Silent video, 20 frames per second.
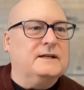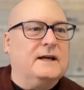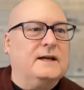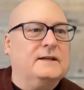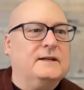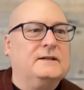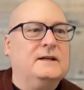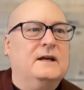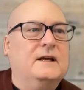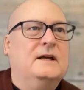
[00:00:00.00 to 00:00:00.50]

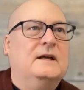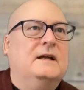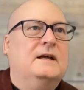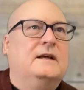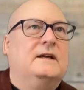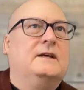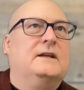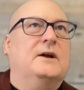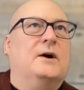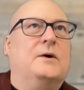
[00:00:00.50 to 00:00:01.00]
And,
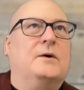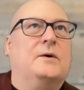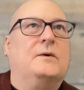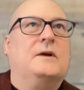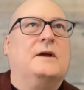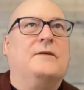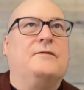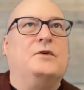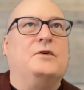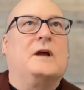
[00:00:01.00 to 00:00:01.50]

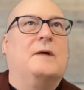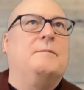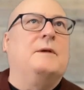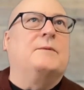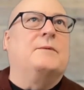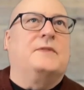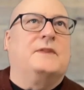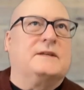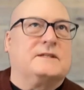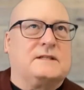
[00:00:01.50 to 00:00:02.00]
if you come
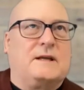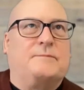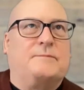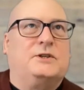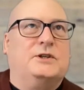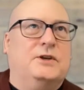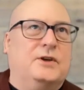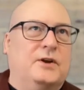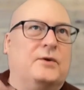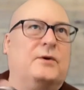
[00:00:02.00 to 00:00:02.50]
in with the
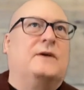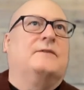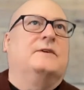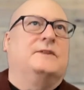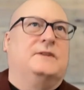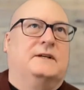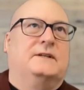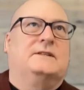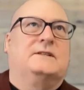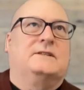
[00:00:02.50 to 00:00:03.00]
assumption you know
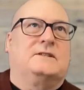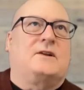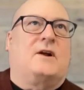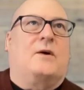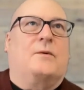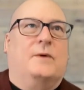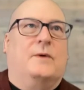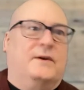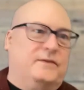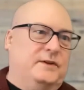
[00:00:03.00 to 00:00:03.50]
everything to
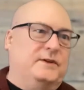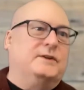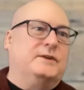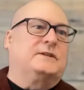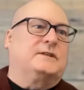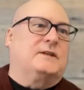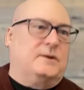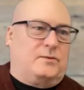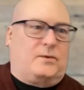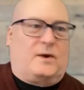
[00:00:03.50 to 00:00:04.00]
start with and you're
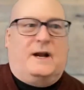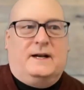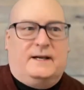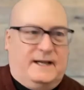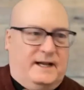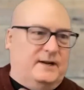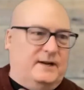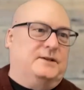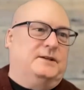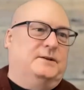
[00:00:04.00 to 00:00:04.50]
just going to write it
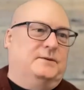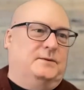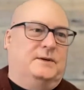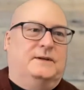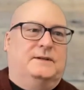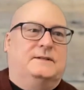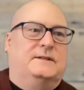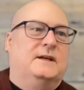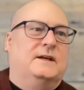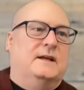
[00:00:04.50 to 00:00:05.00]
down and do
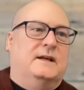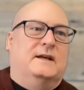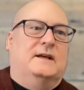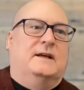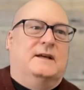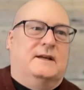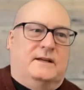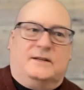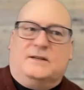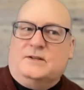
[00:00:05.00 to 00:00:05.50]
it,
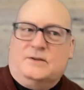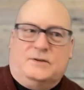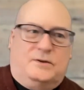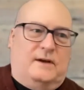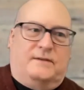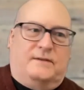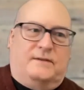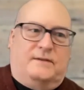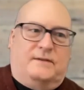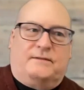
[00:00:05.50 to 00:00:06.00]
you
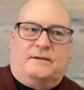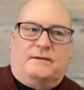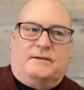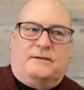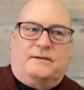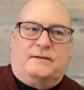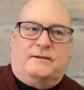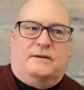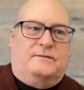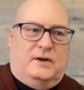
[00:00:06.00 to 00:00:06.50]
have a
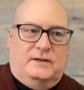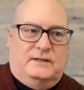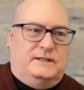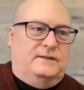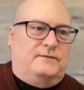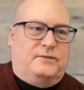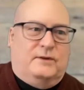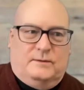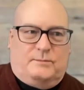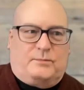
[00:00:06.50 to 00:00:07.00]

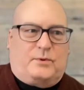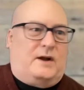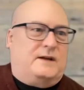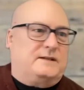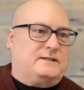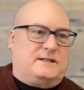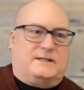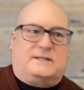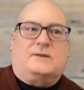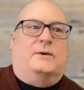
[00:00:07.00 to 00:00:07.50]
very different
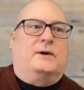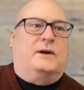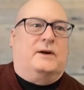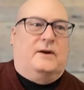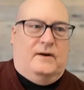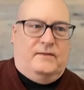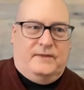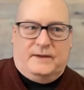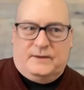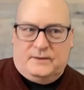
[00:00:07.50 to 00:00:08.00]
process
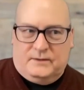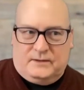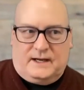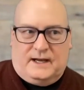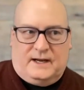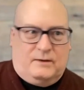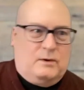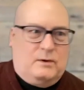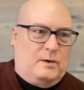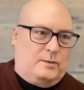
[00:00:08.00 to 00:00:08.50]
going on than
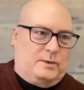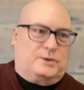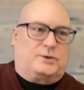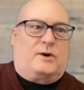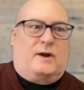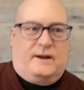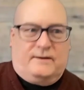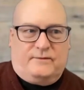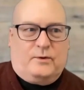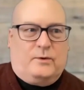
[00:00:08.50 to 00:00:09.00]
kind of what we're
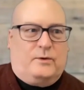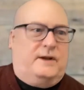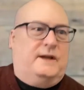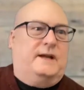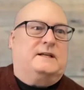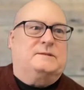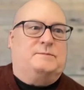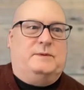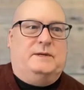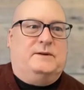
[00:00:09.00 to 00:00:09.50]
trying for in
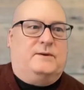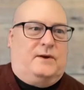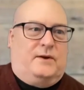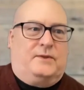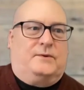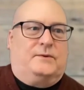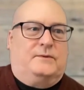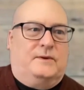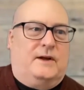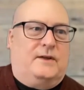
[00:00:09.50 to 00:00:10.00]
XP or
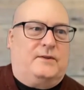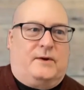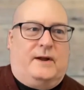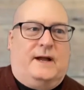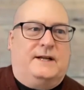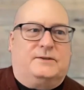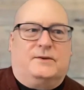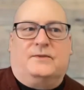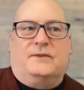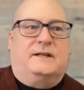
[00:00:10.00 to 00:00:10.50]
other Agile
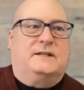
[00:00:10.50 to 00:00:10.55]
things.